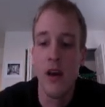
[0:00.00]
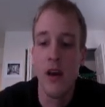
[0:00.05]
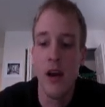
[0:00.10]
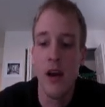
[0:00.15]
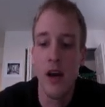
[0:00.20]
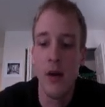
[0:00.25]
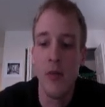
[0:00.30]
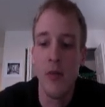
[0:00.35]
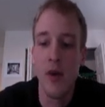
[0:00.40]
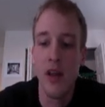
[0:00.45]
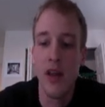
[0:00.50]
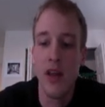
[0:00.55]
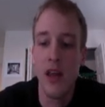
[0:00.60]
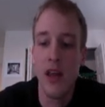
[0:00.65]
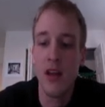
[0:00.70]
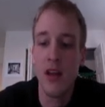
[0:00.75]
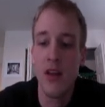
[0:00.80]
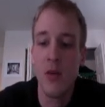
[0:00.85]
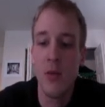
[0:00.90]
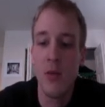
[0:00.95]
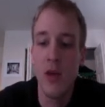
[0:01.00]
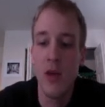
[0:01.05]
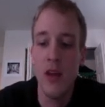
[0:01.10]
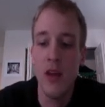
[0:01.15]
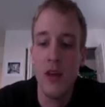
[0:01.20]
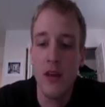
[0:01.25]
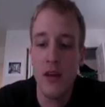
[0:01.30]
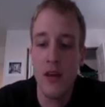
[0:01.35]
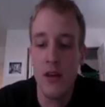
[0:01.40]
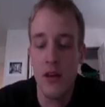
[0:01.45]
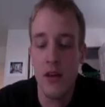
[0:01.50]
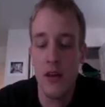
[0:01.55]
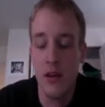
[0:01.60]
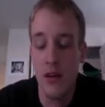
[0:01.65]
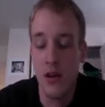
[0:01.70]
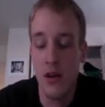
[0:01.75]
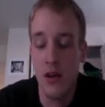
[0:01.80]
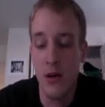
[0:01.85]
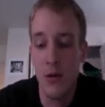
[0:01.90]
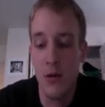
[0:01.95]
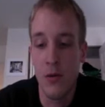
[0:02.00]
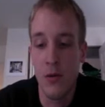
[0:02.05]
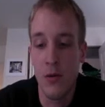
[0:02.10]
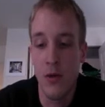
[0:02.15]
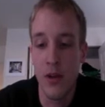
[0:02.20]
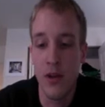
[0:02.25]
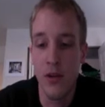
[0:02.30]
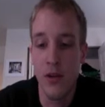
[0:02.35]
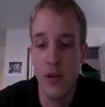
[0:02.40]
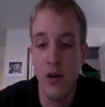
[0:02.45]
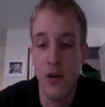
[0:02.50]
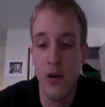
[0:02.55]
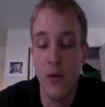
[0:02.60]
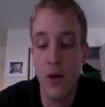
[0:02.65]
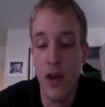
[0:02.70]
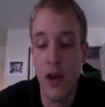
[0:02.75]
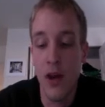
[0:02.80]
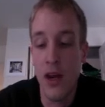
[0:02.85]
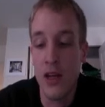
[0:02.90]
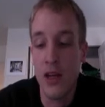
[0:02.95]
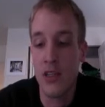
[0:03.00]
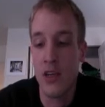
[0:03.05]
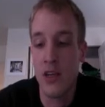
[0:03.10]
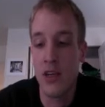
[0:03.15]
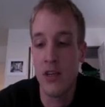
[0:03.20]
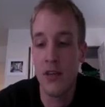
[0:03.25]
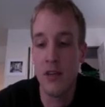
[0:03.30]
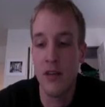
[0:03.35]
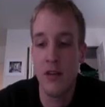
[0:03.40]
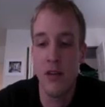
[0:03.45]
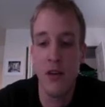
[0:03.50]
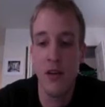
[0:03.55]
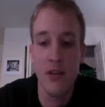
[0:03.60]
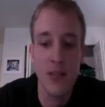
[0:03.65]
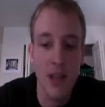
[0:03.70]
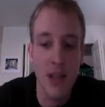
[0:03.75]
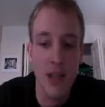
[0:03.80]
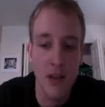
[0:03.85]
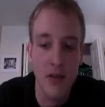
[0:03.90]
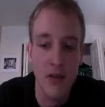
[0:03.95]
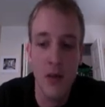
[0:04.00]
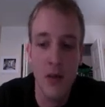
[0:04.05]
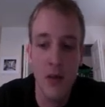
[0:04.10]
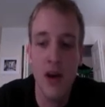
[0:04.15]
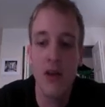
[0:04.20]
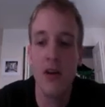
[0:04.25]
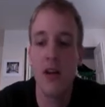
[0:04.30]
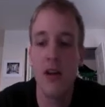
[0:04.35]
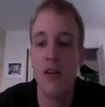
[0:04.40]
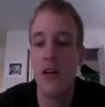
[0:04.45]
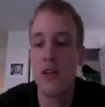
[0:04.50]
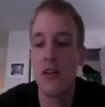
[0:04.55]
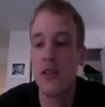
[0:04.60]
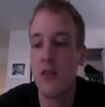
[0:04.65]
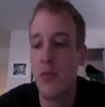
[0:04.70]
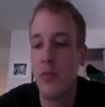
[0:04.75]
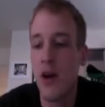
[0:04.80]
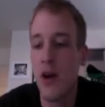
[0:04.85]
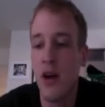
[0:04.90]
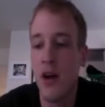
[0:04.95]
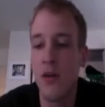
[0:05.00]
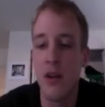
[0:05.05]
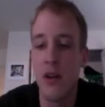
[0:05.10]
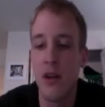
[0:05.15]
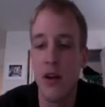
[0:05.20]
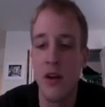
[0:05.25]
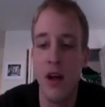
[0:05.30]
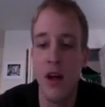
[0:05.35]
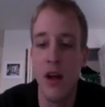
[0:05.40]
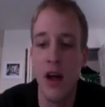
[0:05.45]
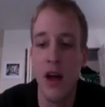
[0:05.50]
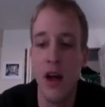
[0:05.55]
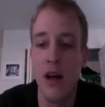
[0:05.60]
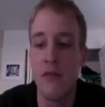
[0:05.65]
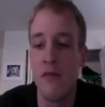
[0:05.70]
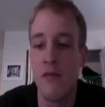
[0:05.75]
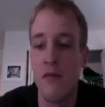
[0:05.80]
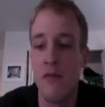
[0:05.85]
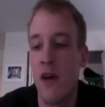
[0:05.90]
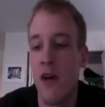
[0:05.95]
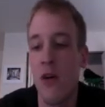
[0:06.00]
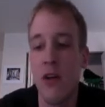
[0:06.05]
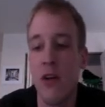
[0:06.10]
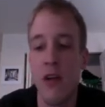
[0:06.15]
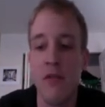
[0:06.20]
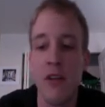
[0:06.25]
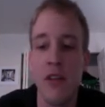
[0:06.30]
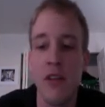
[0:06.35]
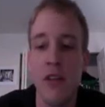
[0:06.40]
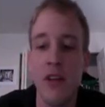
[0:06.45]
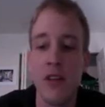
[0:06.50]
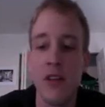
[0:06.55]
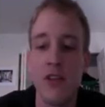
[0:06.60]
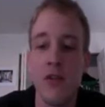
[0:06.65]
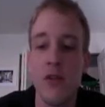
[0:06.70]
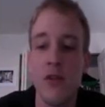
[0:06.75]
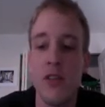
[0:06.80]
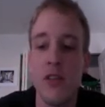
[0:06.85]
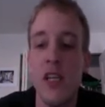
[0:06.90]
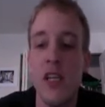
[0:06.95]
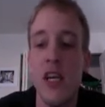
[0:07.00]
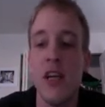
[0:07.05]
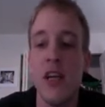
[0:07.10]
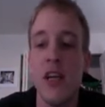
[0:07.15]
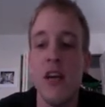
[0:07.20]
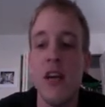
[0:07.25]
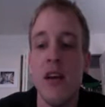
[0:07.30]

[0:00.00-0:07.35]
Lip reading: by the end of the week, and you go, oh my gosh, I lost half a pound, I lost a pound, and I followed everything to a T.